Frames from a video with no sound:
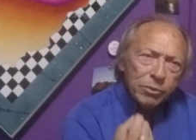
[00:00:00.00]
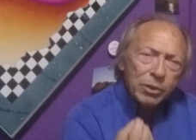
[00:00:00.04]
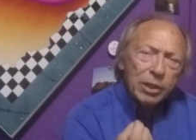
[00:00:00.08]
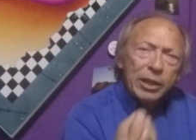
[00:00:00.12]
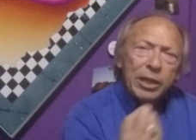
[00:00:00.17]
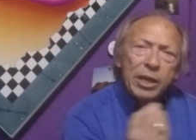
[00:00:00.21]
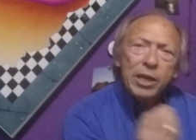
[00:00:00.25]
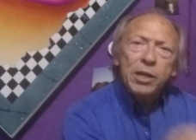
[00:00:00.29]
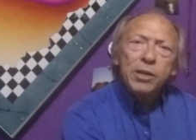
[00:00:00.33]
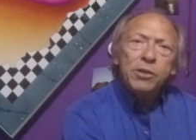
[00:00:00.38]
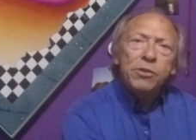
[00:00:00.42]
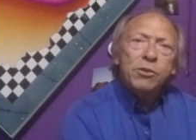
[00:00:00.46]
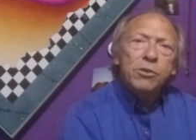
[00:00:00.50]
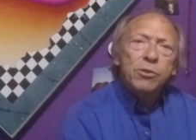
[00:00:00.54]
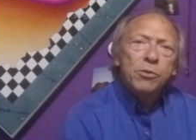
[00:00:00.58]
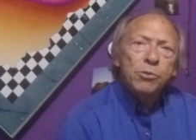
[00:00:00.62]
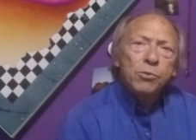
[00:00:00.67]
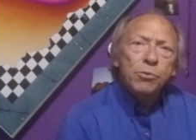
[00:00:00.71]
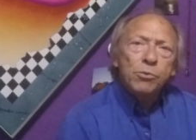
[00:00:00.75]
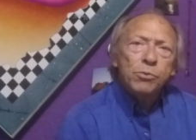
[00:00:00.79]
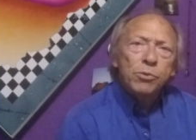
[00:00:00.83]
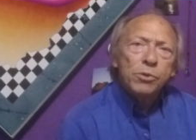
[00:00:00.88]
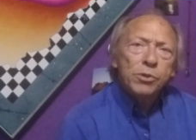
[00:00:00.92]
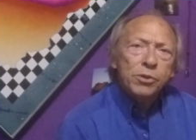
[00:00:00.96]
The keys
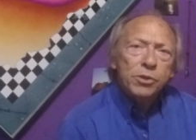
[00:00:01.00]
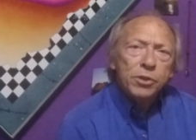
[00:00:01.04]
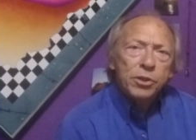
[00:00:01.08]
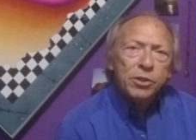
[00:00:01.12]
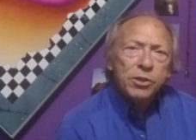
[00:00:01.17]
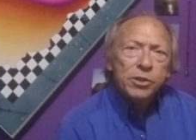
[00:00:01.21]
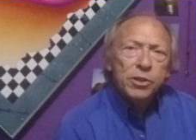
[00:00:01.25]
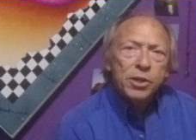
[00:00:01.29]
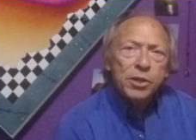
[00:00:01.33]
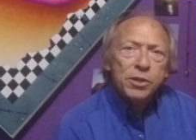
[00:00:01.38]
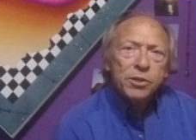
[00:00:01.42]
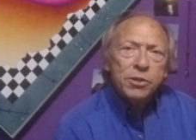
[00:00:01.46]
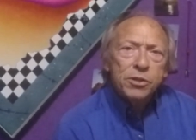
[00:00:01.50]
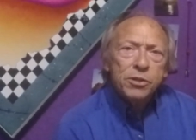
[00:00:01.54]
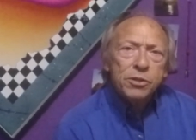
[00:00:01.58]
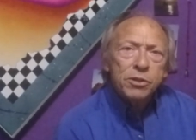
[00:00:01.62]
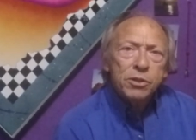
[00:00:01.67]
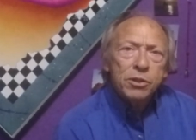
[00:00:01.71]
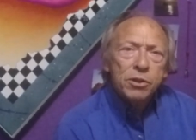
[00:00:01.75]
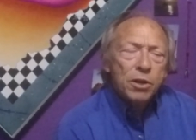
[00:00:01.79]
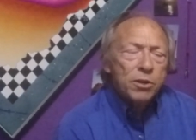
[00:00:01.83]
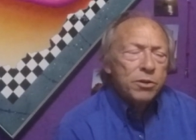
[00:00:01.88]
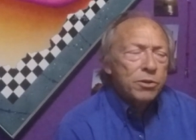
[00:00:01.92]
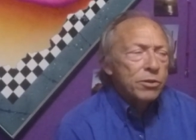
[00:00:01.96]
to success
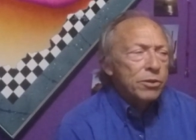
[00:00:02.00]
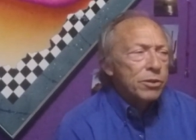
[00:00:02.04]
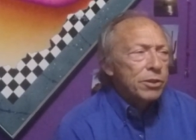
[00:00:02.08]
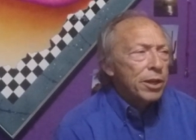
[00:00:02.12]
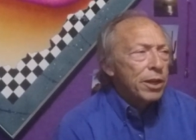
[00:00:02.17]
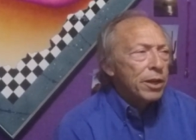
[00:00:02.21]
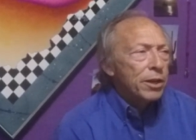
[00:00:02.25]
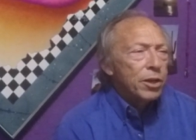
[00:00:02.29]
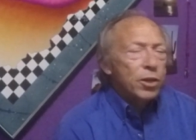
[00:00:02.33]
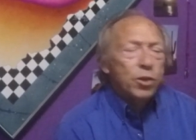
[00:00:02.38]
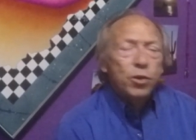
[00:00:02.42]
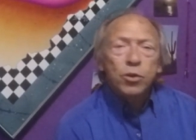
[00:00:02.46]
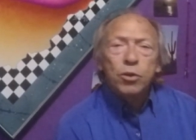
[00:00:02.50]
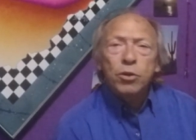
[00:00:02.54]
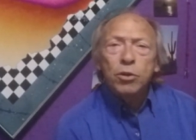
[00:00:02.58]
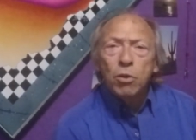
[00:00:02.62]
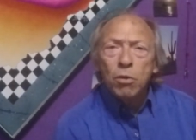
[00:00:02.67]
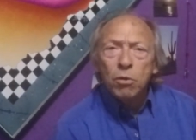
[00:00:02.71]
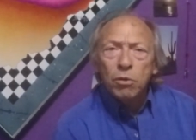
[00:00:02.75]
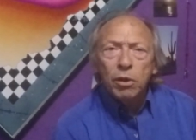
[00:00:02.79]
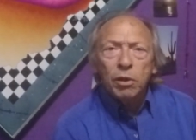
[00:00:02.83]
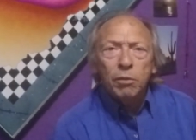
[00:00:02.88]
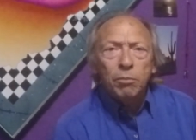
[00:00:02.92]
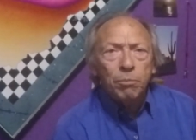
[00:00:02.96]
is to understand that you
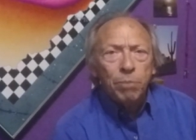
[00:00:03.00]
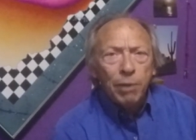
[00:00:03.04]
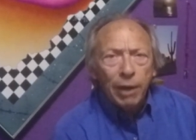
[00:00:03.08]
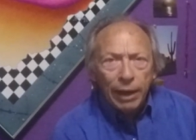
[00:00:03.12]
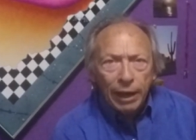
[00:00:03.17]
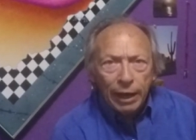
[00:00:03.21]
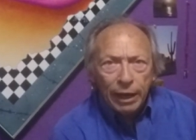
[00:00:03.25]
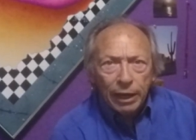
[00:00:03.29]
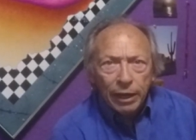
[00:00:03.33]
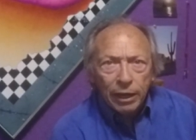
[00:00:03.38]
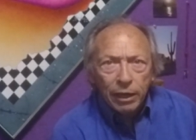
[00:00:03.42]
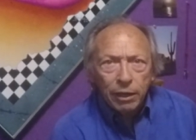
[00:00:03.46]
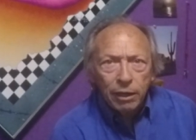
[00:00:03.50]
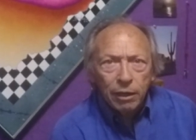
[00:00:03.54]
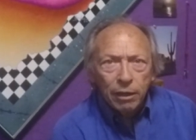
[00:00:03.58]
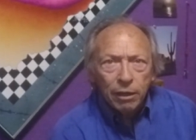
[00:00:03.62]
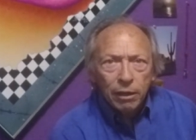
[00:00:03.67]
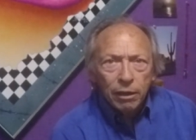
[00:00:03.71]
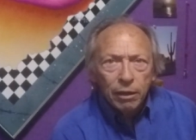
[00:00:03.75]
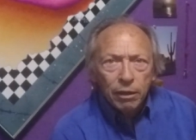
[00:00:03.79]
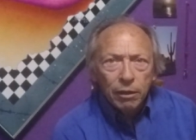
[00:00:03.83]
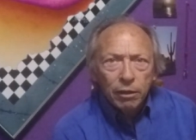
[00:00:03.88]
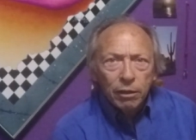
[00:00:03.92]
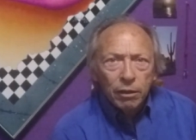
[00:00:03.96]
don't get paid
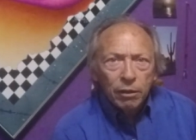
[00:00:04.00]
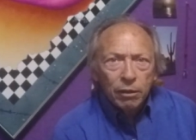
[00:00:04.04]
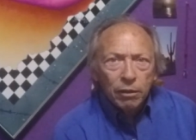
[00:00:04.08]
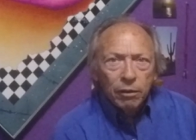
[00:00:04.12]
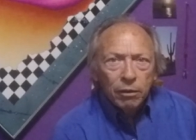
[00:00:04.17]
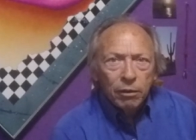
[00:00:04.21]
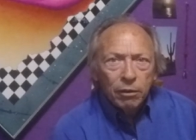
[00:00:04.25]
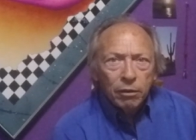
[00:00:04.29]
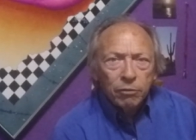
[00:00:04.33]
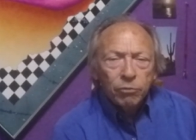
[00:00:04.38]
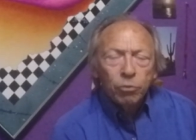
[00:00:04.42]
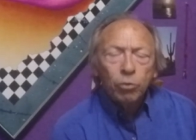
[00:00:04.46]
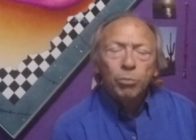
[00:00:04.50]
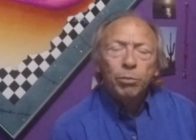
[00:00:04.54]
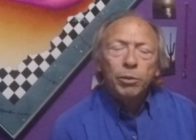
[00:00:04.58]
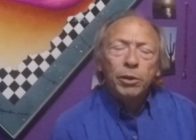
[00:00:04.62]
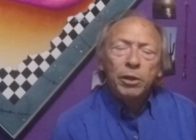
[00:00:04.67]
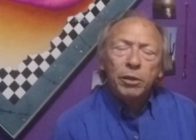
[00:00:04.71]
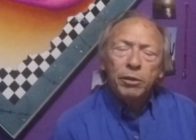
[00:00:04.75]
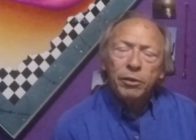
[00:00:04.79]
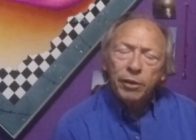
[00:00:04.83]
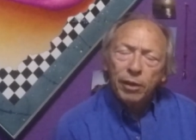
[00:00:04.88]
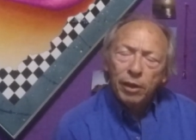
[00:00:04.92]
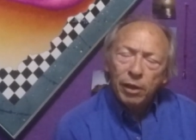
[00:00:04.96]
for
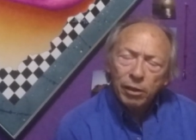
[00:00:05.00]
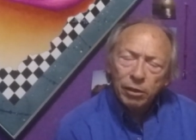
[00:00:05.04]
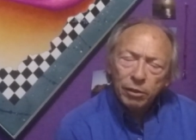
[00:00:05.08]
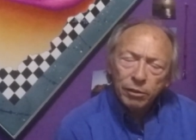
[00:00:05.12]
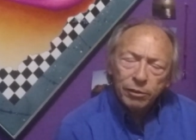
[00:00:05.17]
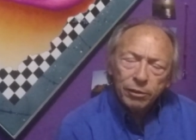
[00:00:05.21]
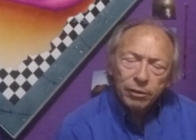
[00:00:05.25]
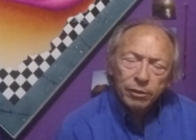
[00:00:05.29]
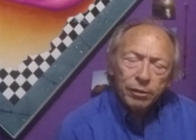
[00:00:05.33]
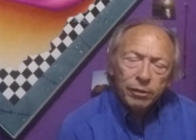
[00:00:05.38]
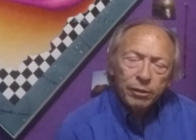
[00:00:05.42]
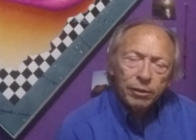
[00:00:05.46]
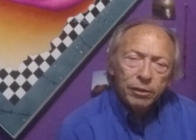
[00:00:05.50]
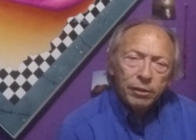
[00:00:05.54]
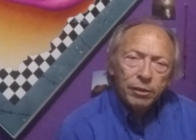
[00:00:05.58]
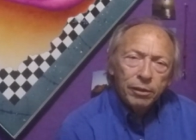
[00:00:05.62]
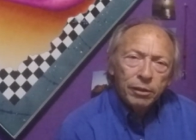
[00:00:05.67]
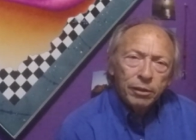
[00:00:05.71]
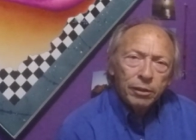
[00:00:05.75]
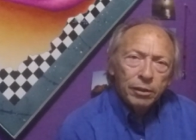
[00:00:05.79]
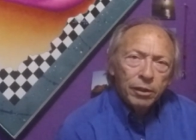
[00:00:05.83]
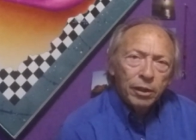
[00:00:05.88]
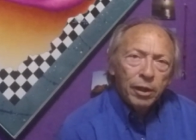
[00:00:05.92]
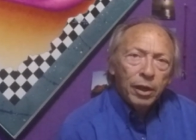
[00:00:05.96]
being talented.
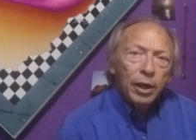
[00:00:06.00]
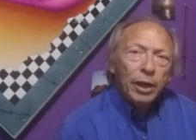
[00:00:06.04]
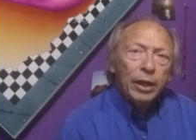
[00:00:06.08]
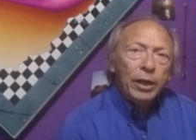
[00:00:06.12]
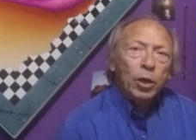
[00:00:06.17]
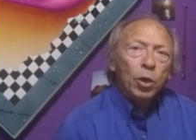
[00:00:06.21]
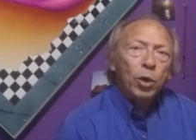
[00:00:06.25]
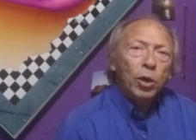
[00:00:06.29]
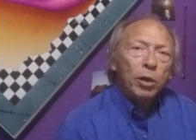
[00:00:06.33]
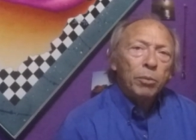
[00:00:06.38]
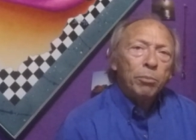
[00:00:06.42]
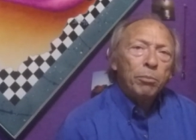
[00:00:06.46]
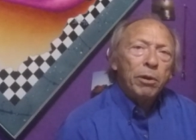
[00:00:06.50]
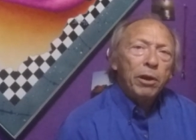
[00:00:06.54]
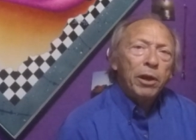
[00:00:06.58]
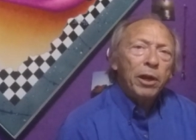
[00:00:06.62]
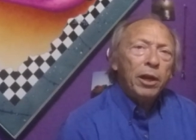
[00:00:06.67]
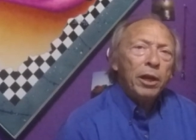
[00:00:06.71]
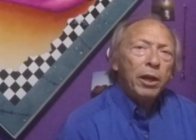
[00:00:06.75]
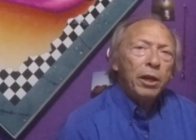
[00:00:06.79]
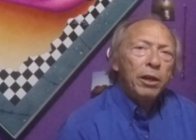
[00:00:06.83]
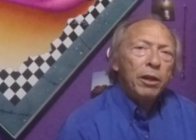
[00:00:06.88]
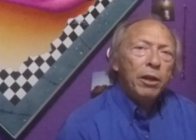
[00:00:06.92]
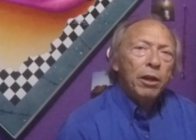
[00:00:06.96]
You get
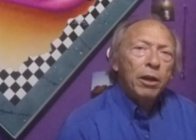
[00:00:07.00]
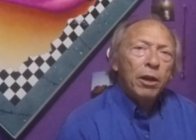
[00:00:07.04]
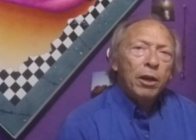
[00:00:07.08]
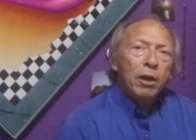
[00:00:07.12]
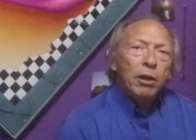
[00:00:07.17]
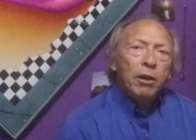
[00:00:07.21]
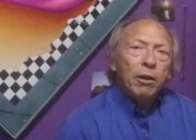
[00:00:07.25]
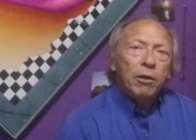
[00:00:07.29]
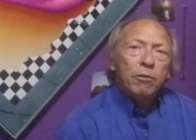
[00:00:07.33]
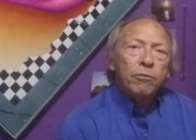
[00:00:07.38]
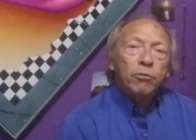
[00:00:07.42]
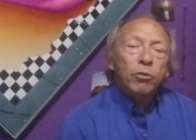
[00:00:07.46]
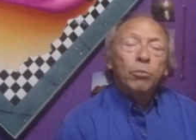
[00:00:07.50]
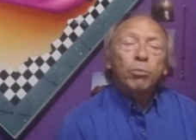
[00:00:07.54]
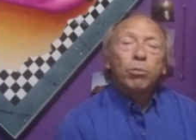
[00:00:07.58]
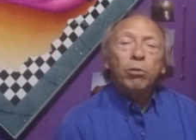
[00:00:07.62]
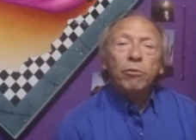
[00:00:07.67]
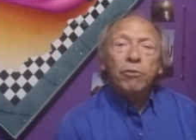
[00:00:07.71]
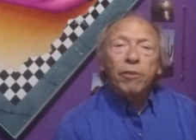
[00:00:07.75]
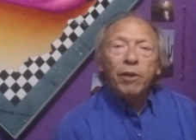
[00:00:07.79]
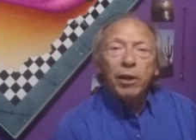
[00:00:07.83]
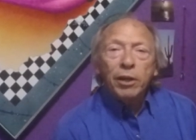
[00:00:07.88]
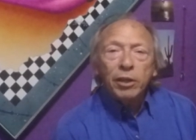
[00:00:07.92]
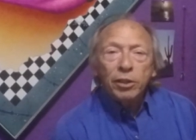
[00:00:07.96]
paid for
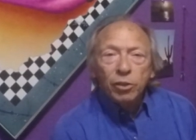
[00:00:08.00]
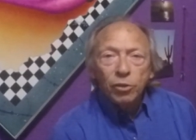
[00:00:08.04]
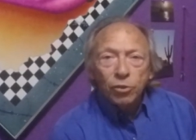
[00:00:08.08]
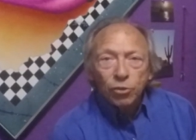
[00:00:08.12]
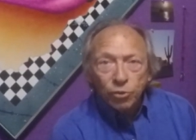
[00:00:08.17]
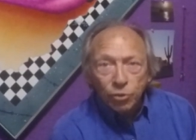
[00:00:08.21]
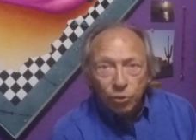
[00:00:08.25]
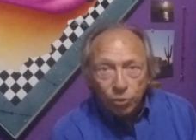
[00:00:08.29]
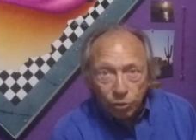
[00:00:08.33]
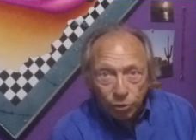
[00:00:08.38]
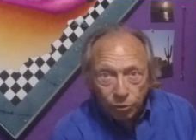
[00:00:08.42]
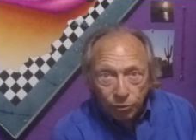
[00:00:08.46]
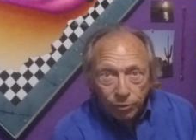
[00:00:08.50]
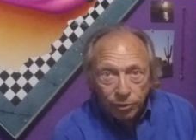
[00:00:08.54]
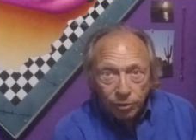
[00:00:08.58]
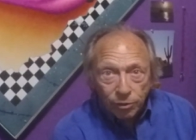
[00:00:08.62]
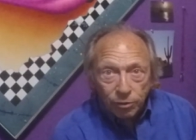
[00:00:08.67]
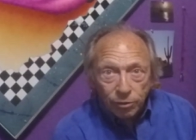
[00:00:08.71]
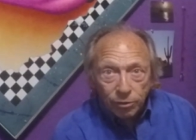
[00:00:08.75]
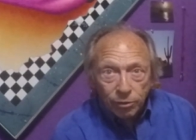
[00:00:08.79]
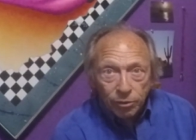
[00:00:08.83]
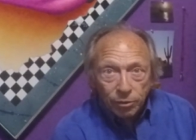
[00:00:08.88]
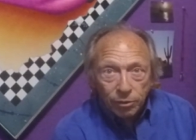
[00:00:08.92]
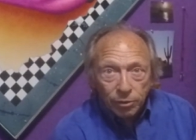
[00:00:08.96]
providing a
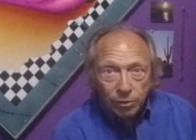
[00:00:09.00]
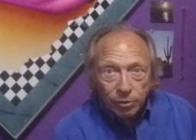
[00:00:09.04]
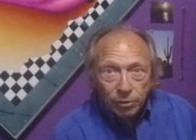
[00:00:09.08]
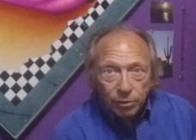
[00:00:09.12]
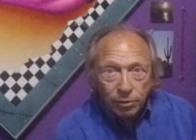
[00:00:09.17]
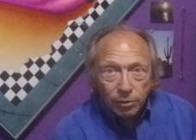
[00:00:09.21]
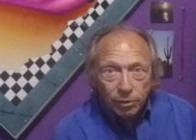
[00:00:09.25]
service.